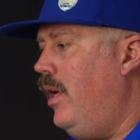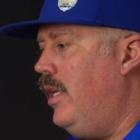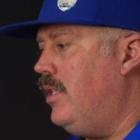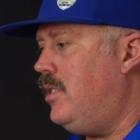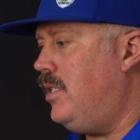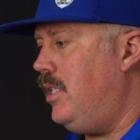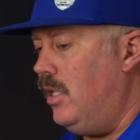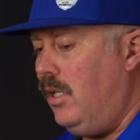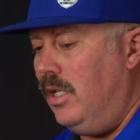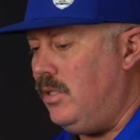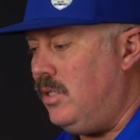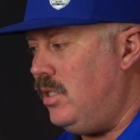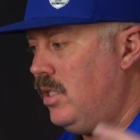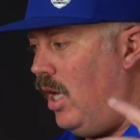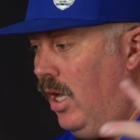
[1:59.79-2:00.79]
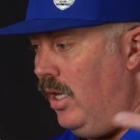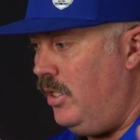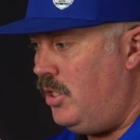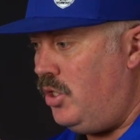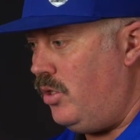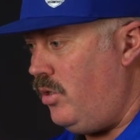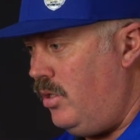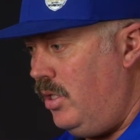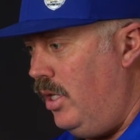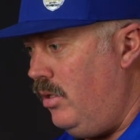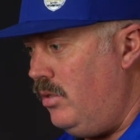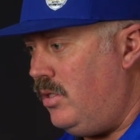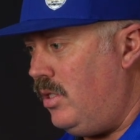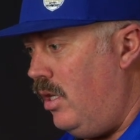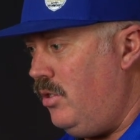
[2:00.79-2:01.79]
It's still a
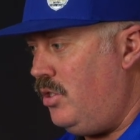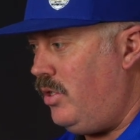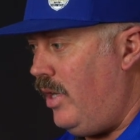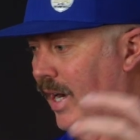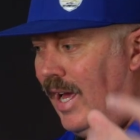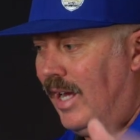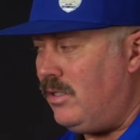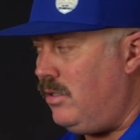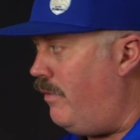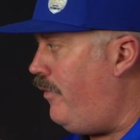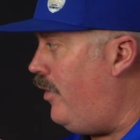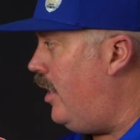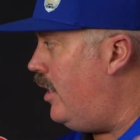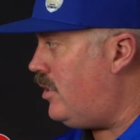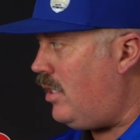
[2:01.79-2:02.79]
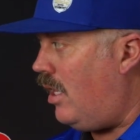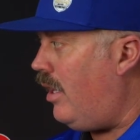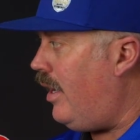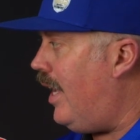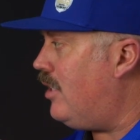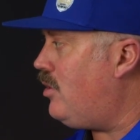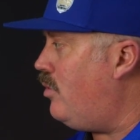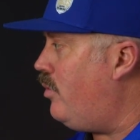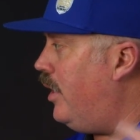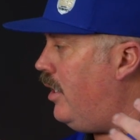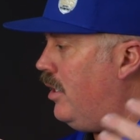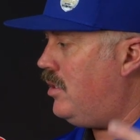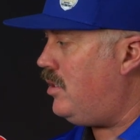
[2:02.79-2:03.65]
straight axle front, solid axle rear.